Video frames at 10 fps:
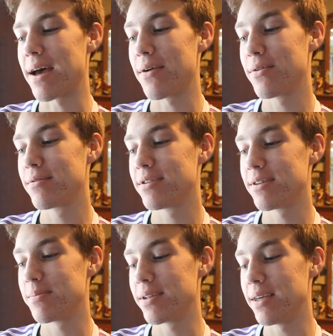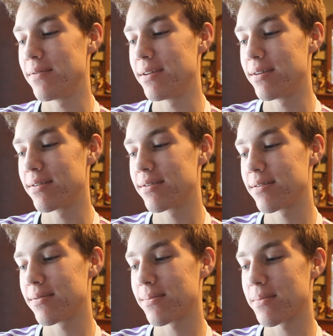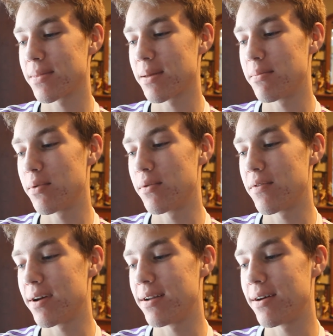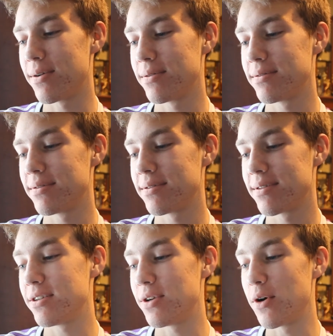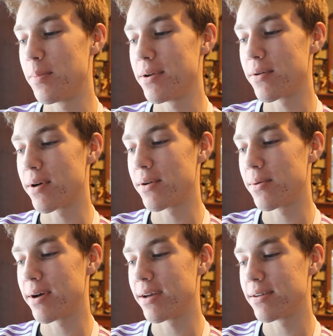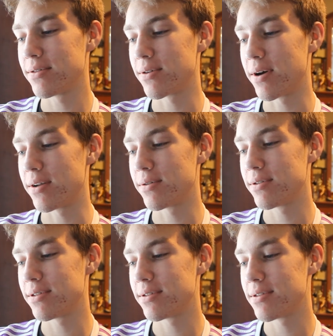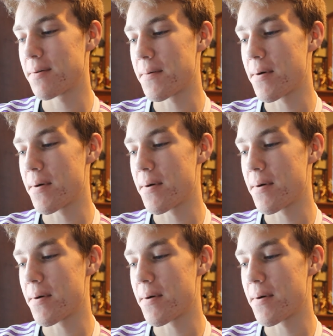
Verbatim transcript: I don't know if she's believing this, but we'll find out. She opened it right away, so I know she...